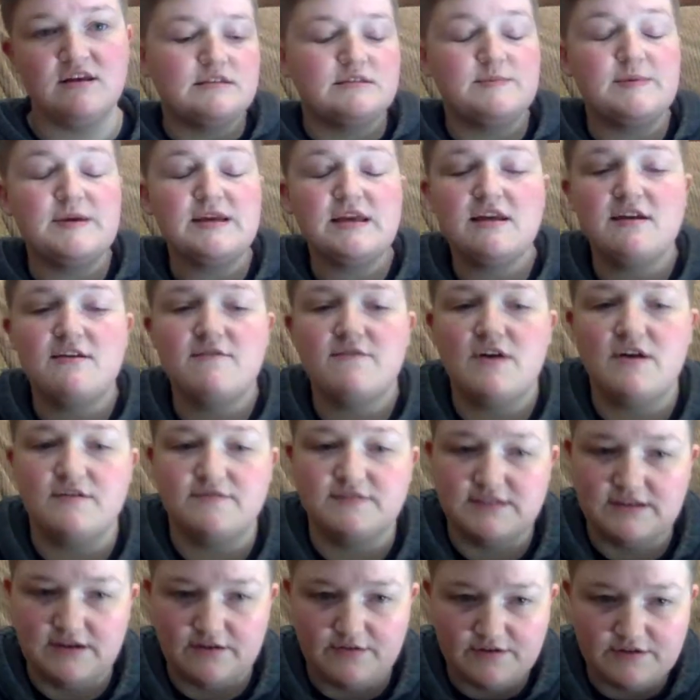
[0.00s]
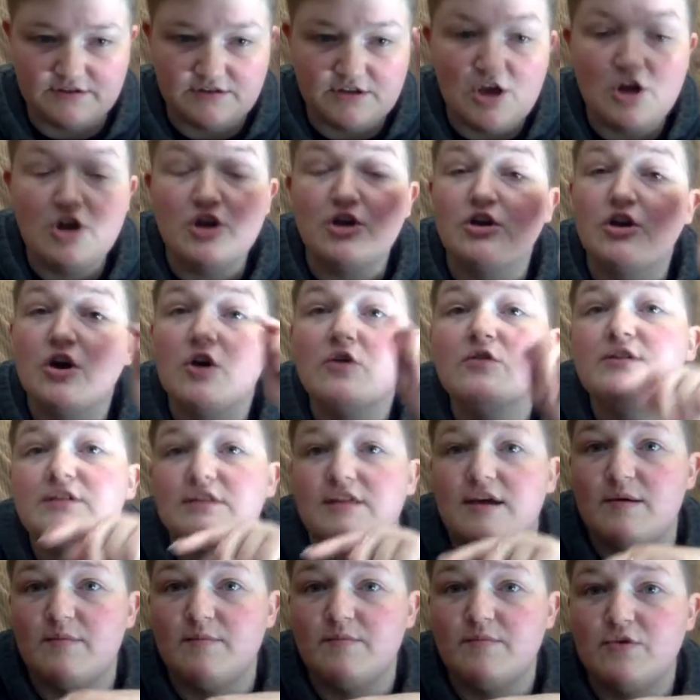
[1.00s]
Speaking of office hours, go to
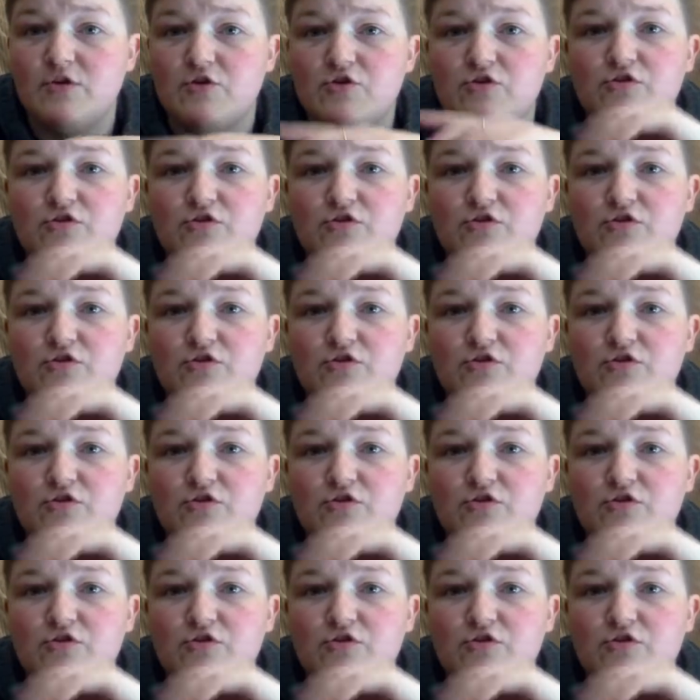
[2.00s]
them.